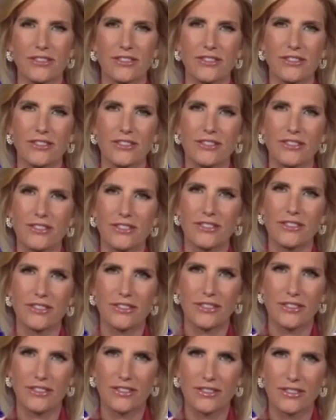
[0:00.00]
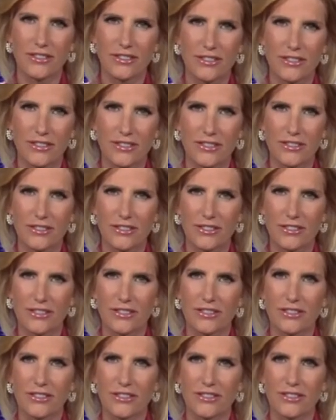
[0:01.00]

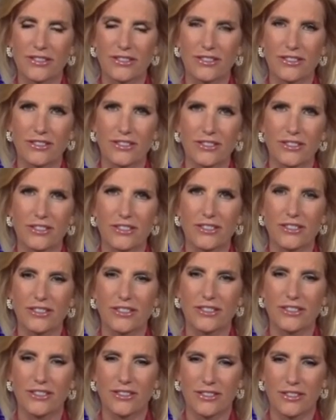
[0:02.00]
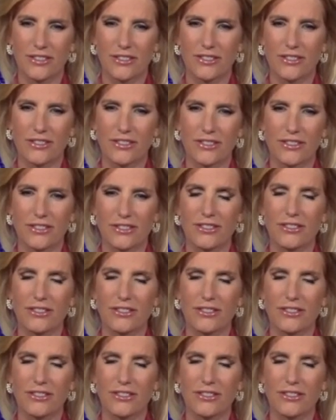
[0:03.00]
This person isn't speaking.